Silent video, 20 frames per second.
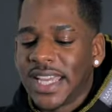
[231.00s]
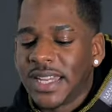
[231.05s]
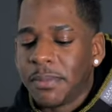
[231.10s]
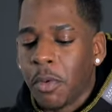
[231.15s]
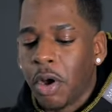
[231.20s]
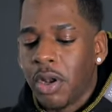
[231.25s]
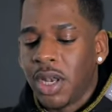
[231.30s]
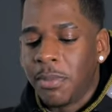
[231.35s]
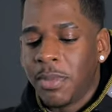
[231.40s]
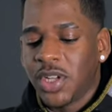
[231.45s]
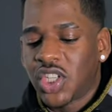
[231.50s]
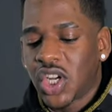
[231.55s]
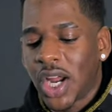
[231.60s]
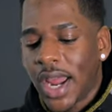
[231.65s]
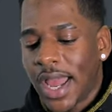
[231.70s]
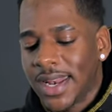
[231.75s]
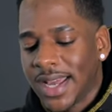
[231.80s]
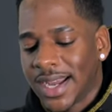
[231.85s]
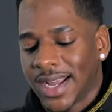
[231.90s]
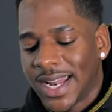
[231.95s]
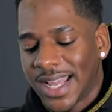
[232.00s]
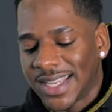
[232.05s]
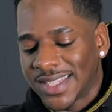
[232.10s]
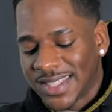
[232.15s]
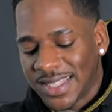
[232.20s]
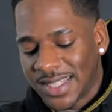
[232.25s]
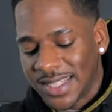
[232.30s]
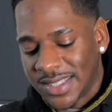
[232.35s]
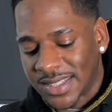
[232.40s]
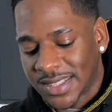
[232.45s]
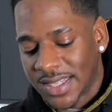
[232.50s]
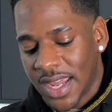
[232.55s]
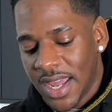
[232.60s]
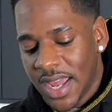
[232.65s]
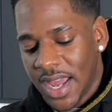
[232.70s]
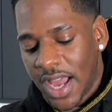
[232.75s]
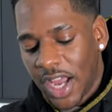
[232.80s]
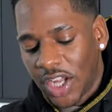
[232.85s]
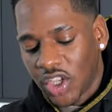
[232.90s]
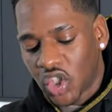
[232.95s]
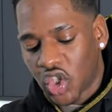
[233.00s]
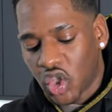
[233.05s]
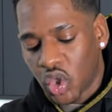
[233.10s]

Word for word: yet, but let me try the glasses and